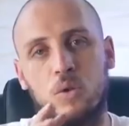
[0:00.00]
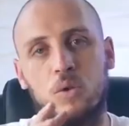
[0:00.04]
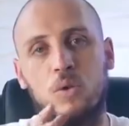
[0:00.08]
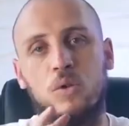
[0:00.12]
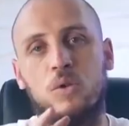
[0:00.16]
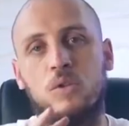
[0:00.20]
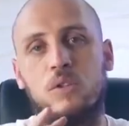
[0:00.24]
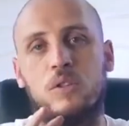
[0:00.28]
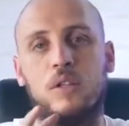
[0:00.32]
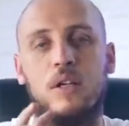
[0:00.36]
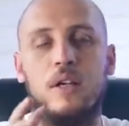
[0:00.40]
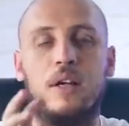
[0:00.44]

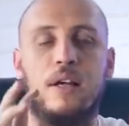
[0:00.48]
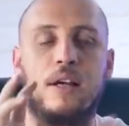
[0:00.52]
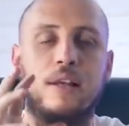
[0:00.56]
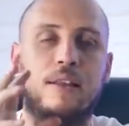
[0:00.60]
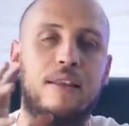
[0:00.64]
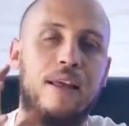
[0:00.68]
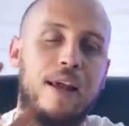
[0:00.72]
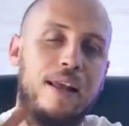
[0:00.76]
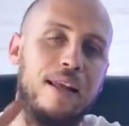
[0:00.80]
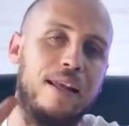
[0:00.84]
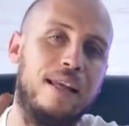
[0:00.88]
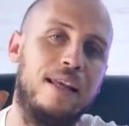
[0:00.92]
tools
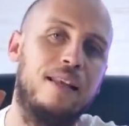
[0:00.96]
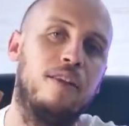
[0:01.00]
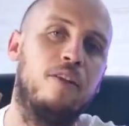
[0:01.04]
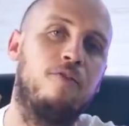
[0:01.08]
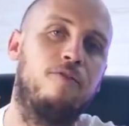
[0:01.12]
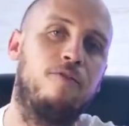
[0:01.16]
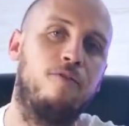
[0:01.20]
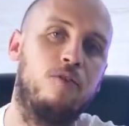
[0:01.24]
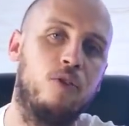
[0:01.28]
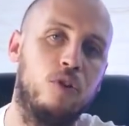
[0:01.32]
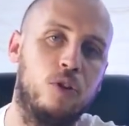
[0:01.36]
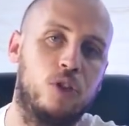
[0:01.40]
that in the
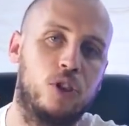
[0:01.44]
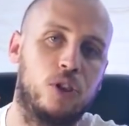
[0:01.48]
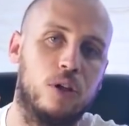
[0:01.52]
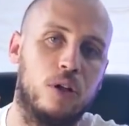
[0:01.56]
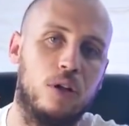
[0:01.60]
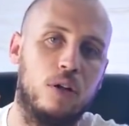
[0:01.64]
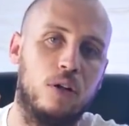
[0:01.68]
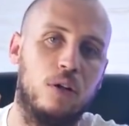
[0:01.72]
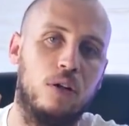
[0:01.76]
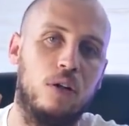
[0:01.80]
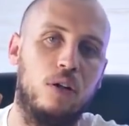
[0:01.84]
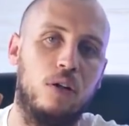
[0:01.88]

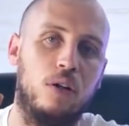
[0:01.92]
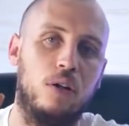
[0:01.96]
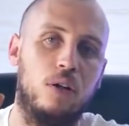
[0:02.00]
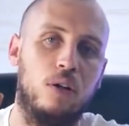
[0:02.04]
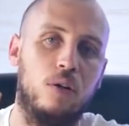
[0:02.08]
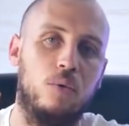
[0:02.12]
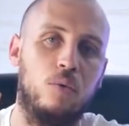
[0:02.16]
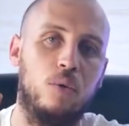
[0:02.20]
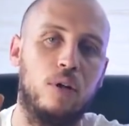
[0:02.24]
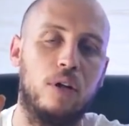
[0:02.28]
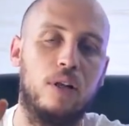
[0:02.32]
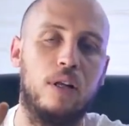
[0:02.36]
future
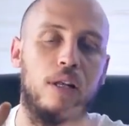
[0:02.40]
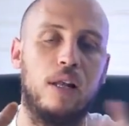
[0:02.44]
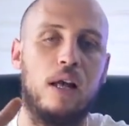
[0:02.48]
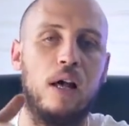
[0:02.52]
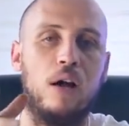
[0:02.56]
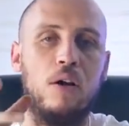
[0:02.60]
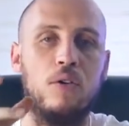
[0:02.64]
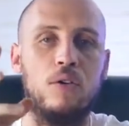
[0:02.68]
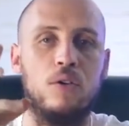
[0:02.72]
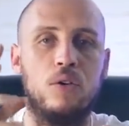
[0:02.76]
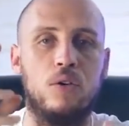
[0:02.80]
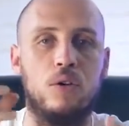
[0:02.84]
will
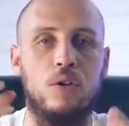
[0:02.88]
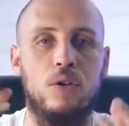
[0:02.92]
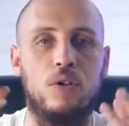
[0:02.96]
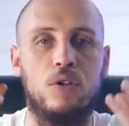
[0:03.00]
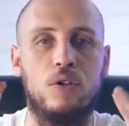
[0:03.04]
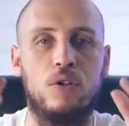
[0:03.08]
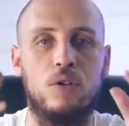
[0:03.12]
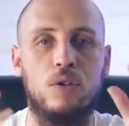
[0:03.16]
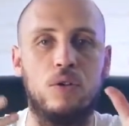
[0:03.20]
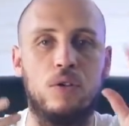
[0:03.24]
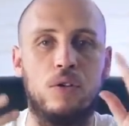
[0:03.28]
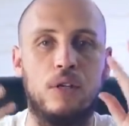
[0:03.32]
allow you
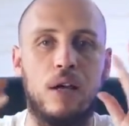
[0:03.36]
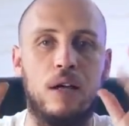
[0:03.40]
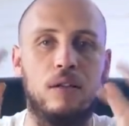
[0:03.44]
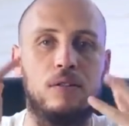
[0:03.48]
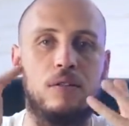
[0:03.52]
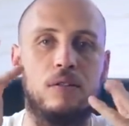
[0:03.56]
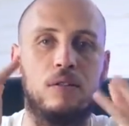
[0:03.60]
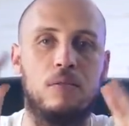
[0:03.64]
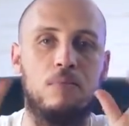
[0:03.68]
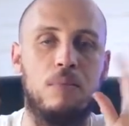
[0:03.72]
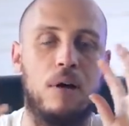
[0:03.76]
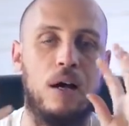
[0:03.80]
to
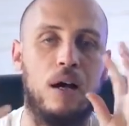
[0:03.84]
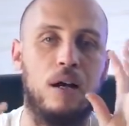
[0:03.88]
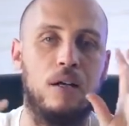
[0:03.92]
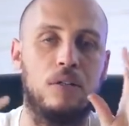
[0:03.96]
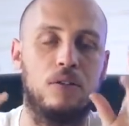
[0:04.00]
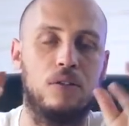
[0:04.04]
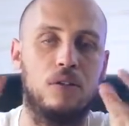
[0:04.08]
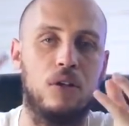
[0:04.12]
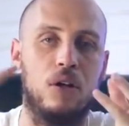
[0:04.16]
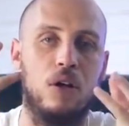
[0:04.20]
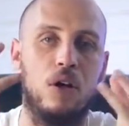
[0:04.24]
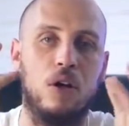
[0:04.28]

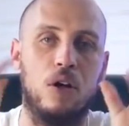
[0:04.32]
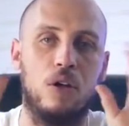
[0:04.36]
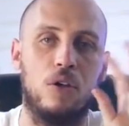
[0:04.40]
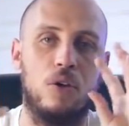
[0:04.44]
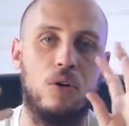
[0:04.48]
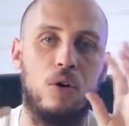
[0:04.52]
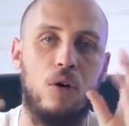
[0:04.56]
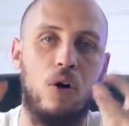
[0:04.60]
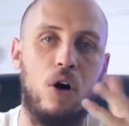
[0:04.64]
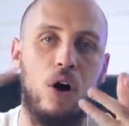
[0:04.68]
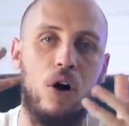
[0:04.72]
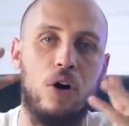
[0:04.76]
customize
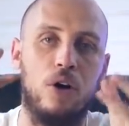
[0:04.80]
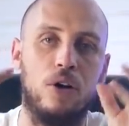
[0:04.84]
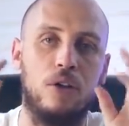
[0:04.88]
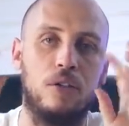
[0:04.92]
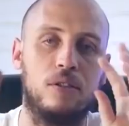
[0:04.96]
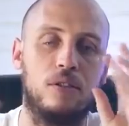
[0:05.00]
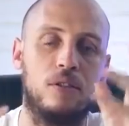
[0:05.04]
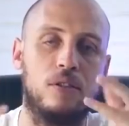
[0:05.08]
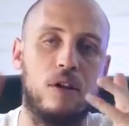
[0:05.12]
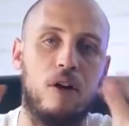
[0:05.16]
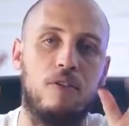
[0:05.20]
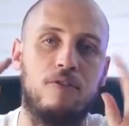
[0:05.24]
your own
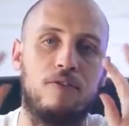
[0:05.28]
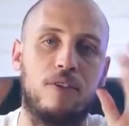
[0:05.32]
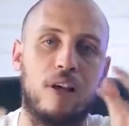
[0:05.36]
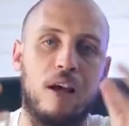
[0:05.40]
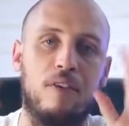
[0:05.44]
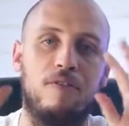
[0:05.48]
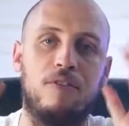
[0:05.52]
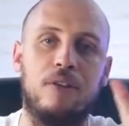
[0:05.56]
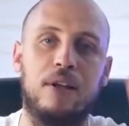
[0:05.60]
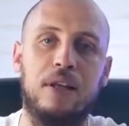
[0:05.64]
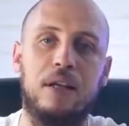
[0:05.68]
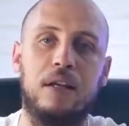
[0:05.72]

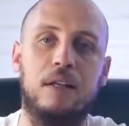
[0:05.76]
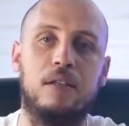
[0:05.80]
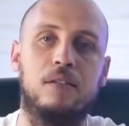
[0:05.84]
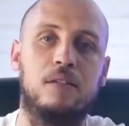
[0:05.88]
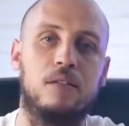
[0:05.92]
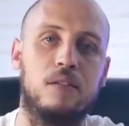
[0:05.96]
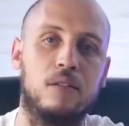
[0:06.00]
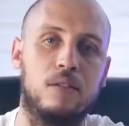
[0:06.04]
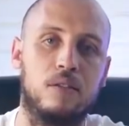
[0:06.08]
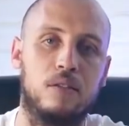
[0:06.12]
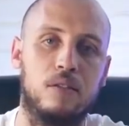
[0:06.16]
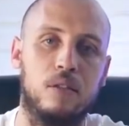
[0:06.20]
self-governing
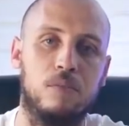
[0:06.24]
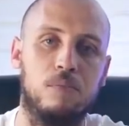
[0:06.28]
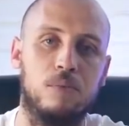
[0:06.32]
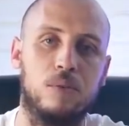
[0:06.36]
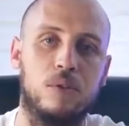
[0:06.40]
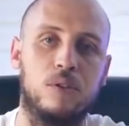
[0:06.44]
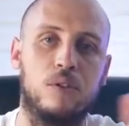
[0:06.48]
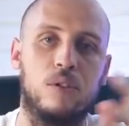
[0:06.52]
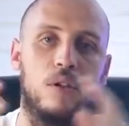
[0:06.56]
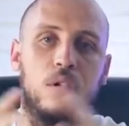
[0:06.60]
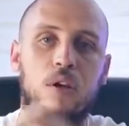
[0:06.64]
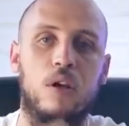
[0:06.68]

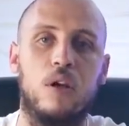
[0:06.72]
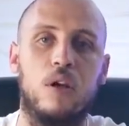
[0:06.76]
systems,